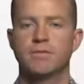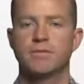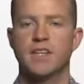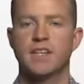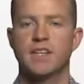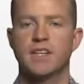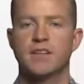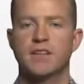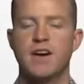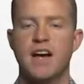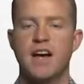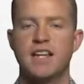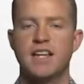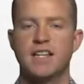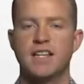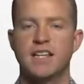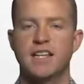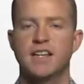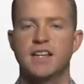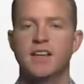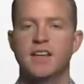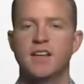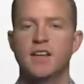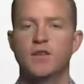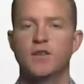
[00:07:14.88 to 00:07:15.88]
And
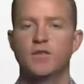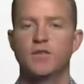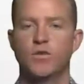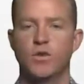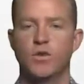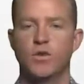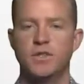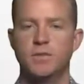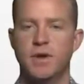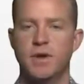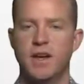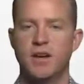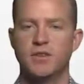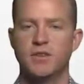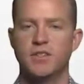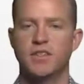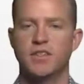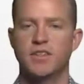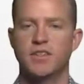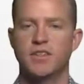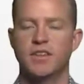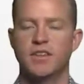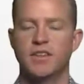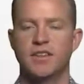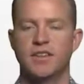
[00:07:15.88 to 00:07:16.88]
finally, voicemails.
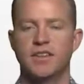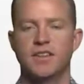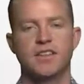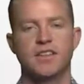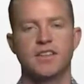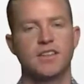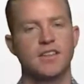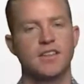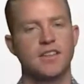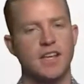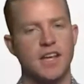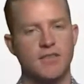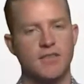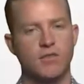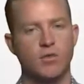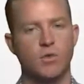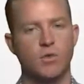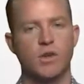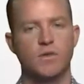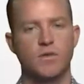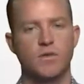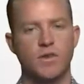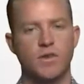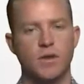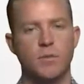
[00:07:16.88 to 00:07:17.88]

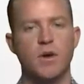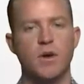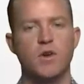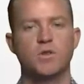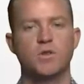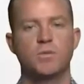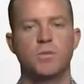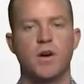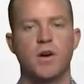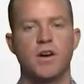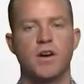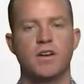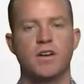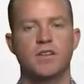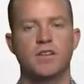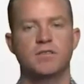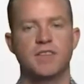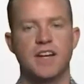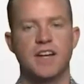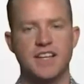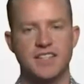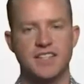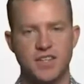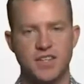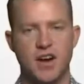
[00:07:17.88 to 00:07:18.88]
Everyone, for the most part,
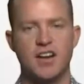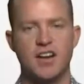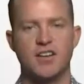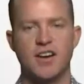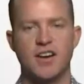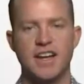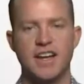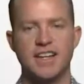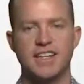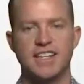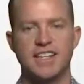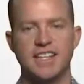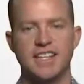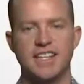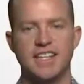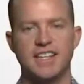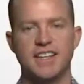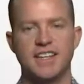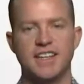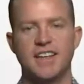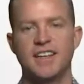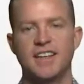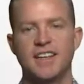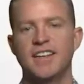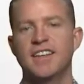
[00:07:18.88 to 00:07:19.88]
has caller ID.
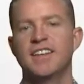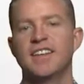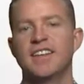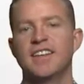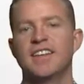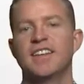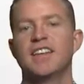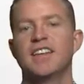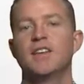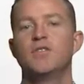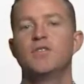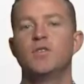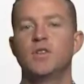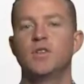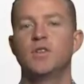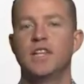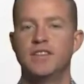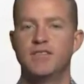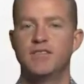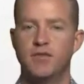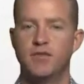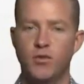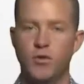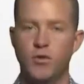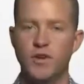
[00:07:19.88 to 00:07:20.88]
If you
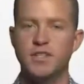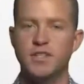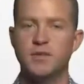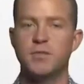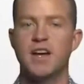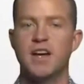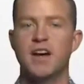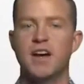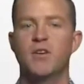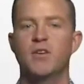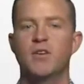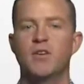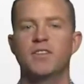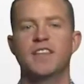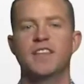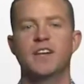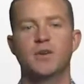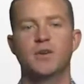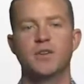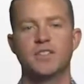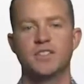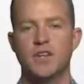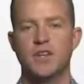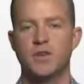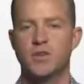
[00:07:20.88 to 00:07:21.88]
leave a voicemail,
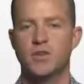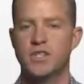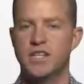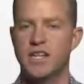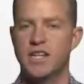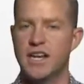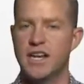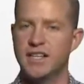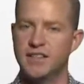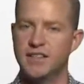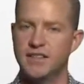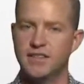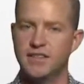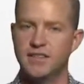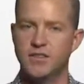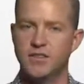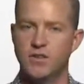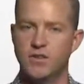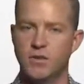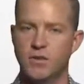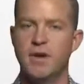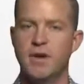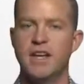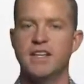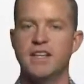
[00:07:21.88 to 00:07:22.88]
they'll associate
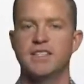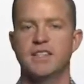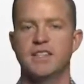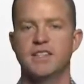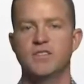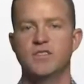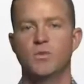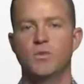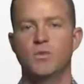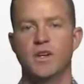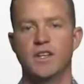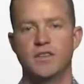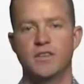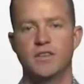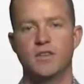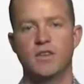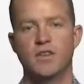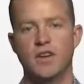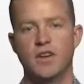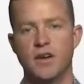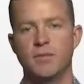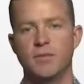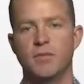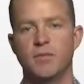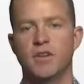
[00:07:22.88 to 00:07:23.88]
your message with your
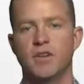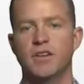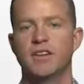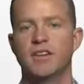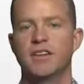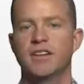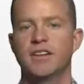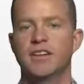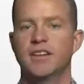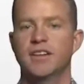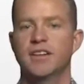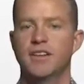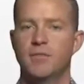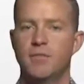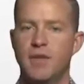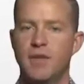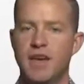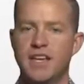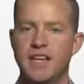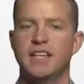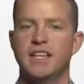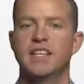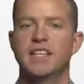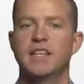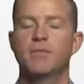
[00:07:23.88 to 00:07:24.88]
number,
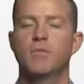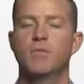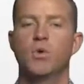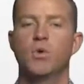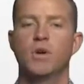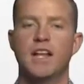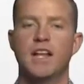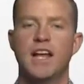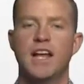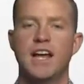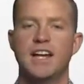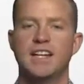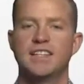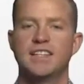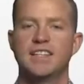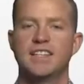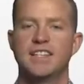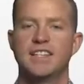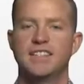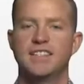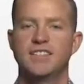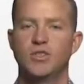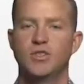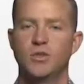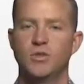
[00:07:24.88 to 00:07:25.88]
making them more
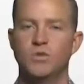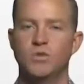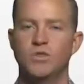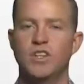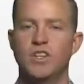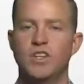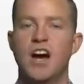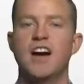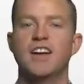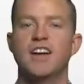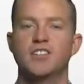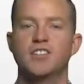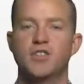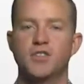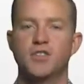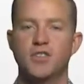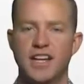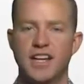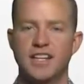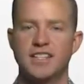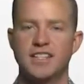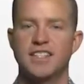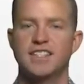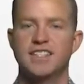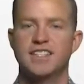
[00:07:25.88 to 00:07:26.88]
likely to dodge your
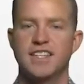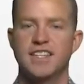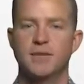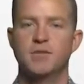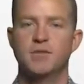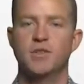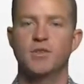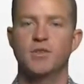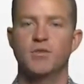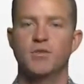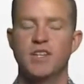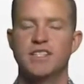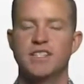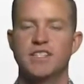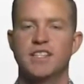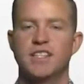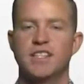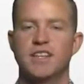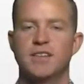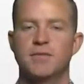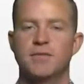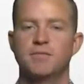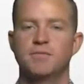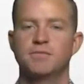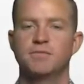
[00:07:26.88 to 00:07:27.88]
next attempt to reach
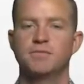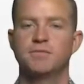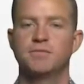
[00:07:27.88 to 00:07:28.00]
them.